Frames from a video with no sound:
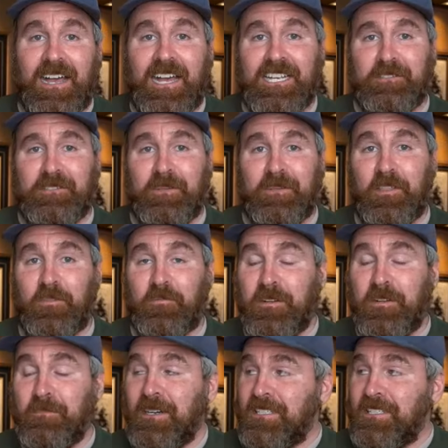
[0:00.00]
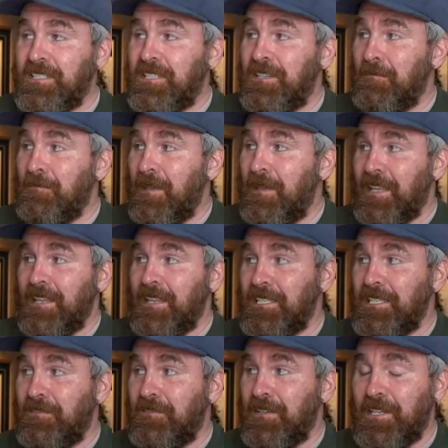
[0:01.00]
I spent 3 months making
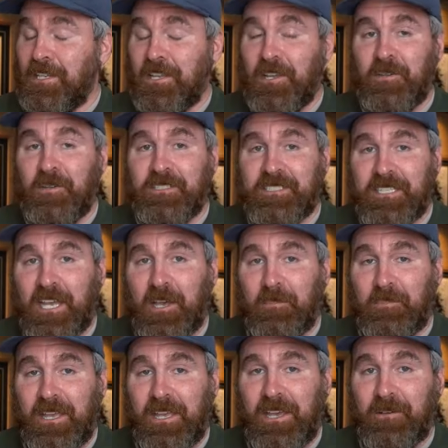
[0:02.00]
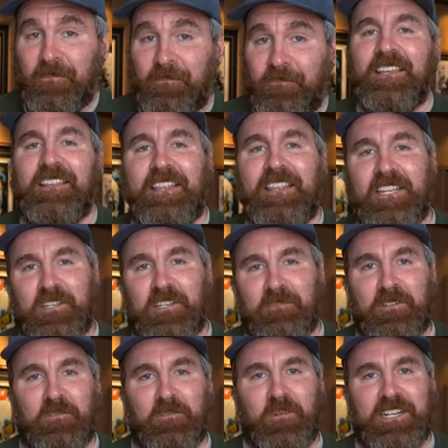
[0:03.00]
this video to help you out. Thanks so
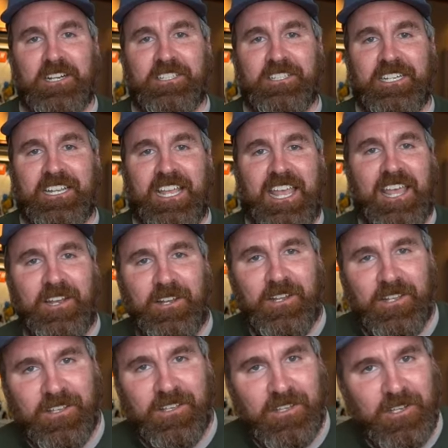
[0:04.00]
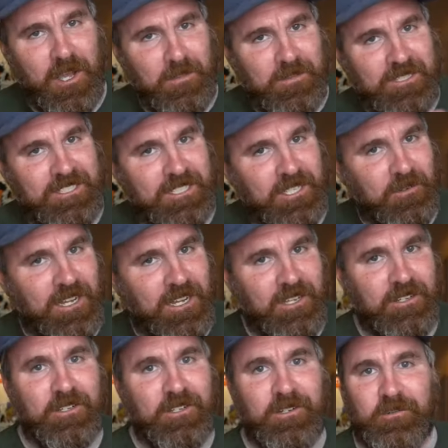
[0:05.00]
much for watching and hope to see you
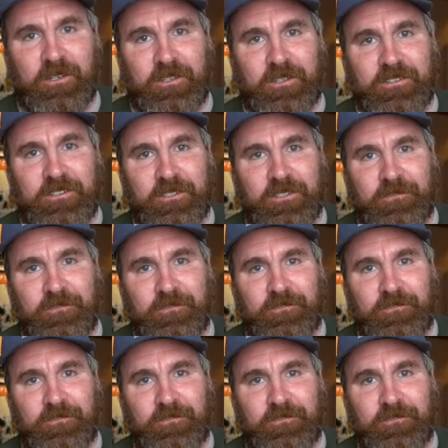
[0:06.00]
around real soon.